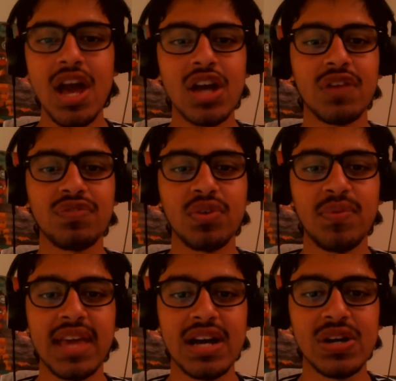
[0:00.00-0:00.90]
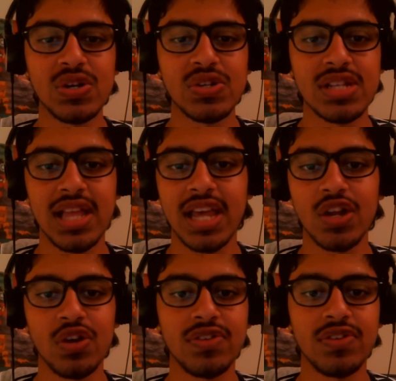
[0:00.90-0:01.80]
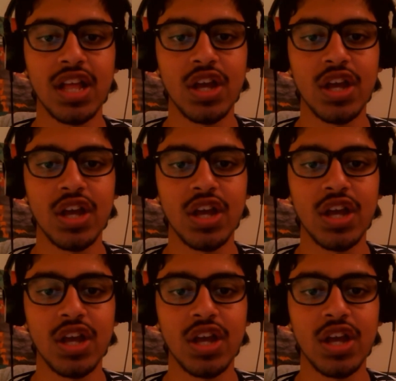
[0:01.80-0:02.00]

because of something else, and it's like,